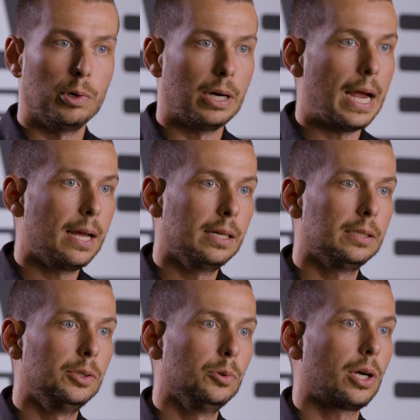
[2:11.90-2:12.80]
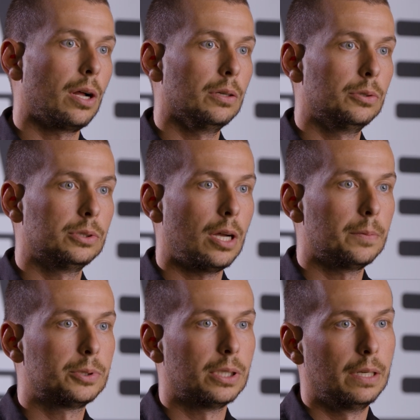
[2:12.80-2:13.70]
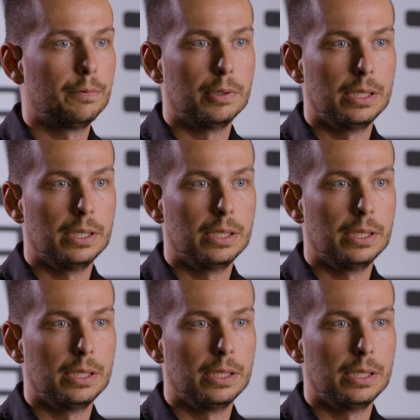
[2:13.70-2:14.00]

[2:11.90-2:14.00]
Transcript: We're adding new colors option every